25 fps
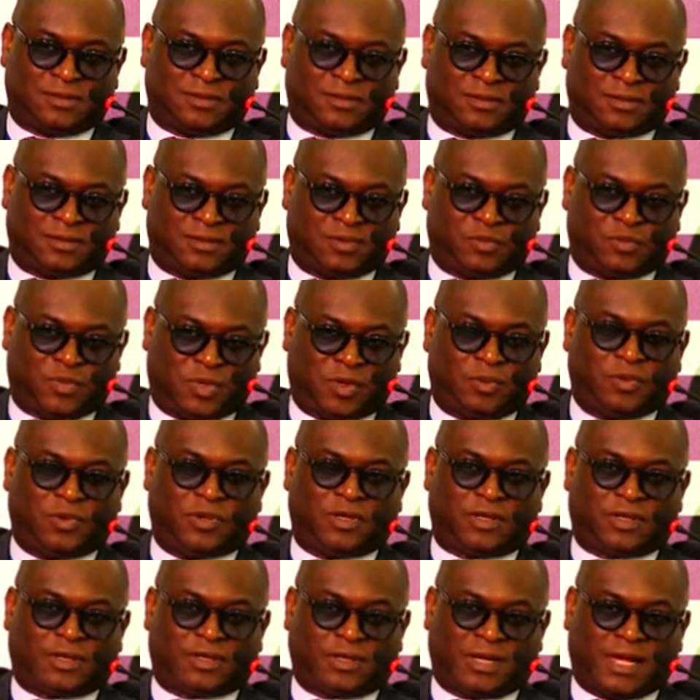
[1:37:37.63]
on the
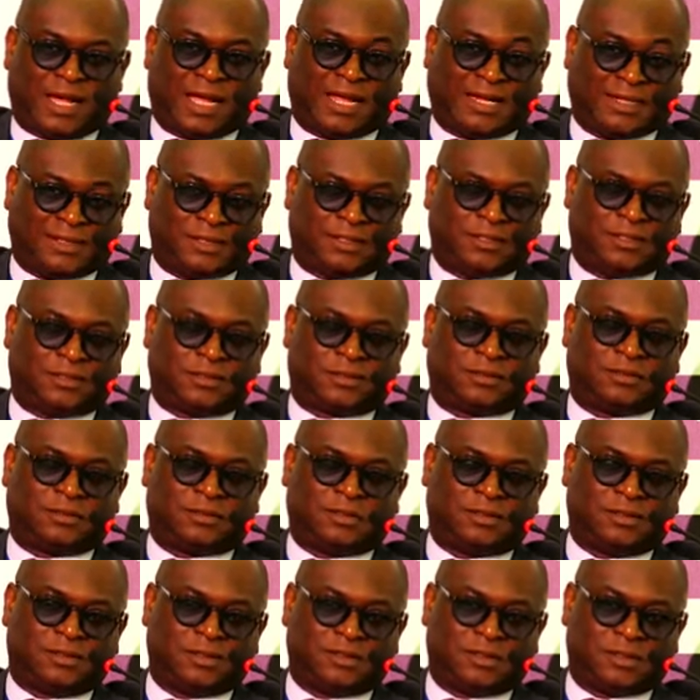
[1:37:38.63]
public, and
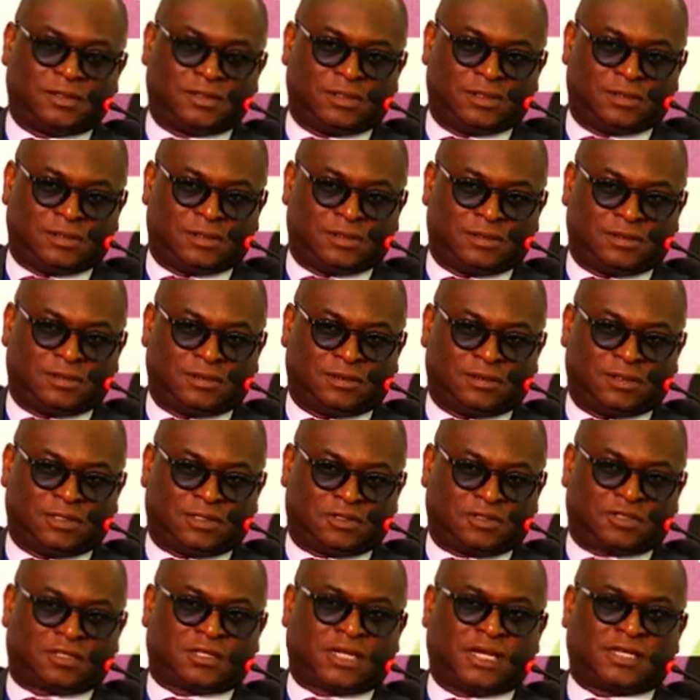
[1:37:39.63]
the
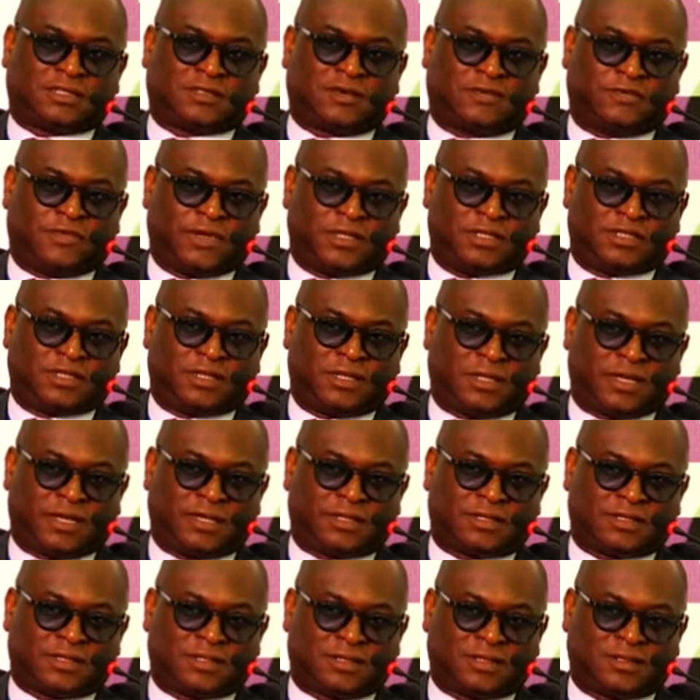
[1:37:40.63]
Society of
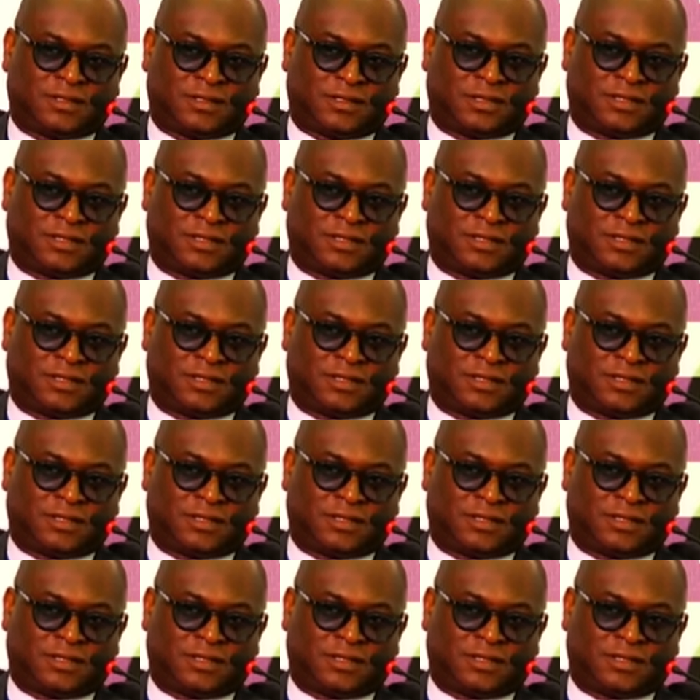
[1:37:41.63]
Engineers